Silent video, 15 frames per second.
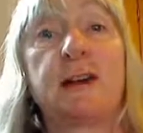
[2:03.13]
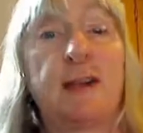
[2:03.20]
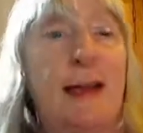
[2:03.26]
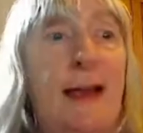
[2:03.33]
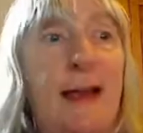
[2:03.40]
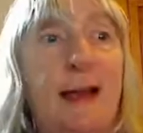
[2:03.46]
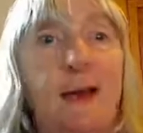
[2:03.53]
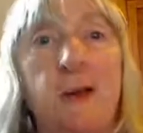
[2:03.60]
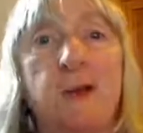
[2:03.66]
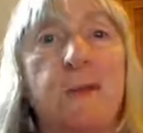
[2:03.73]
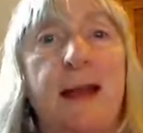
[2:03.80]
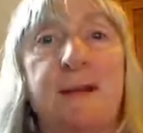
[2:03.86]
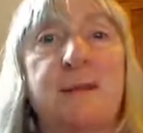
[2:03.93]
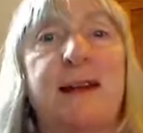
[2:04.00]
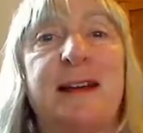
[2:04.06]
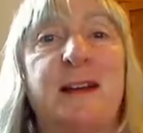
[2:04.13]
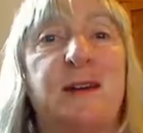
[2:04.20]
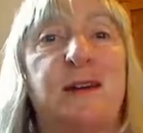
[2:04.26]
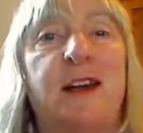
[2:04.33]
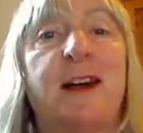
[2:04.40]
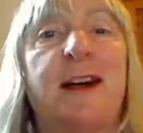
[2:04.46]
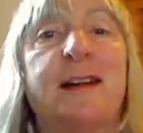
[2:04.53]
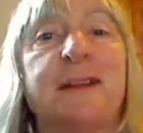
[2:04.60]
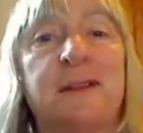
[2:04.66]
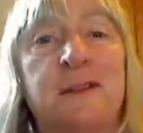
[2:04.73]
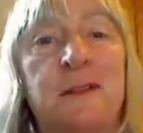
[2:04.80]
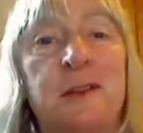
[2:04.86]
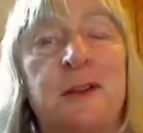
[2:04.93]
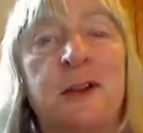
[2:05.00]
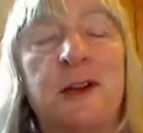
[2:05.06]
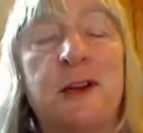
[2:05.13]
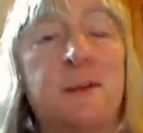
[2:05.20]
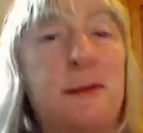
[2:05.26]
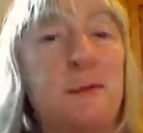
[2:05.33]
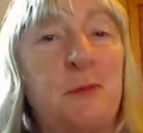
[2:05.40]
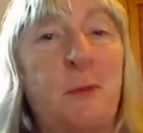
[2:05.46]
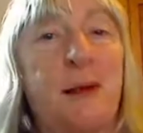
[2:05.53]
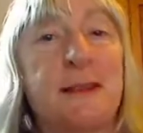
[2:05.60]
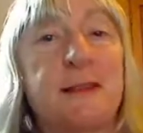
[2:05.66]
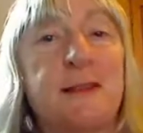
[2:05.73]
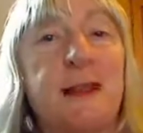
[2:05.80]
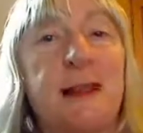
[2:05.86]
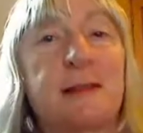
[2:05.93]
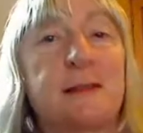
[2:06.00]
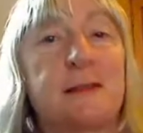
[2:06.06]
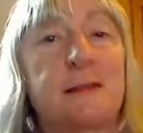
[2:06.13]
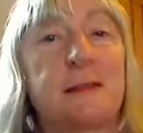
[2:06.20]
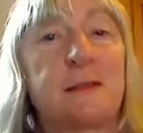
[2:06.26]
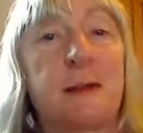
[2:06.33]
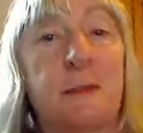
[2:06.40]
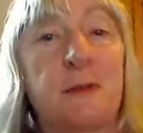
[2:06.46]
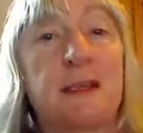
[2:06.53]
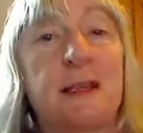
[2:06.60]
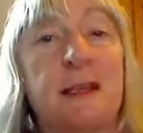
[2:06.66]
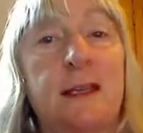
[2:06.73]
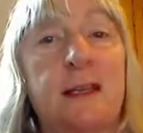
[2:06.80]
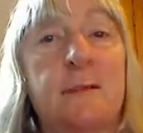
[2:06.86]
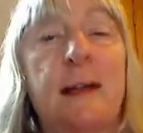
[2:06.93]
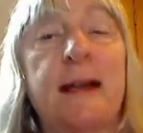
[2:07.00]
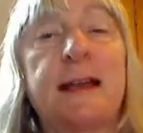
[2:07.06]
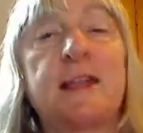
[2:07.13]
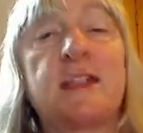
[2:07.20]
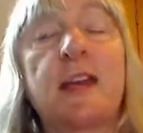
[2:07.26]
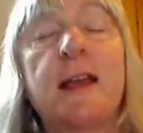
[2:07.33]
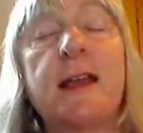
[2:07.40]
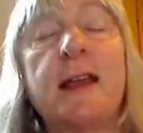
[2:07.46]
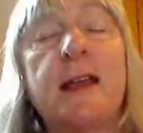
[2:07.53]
How do you make money online? A lot of people went to that particular page.